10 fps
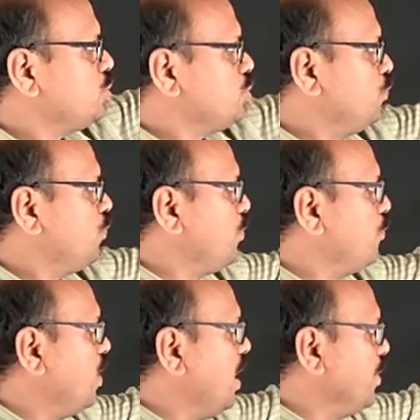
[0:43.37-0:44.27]

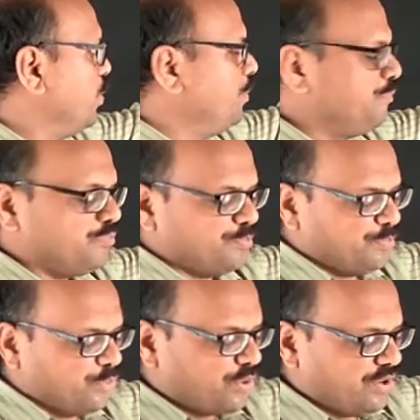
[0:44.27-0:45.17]
2.5
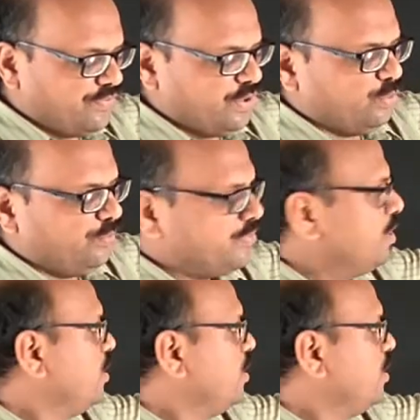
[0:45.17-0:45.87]
Book Review